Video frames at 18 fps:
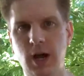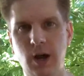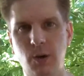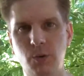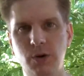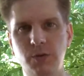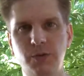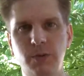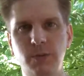
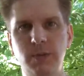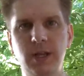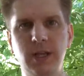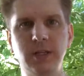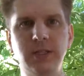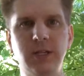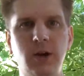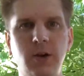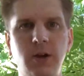worked for the
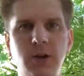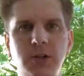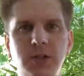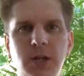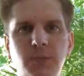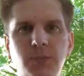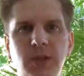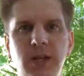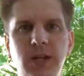military
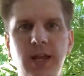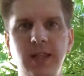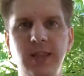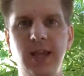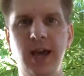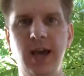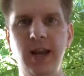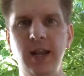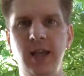or something
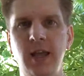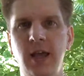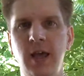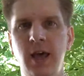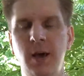like that.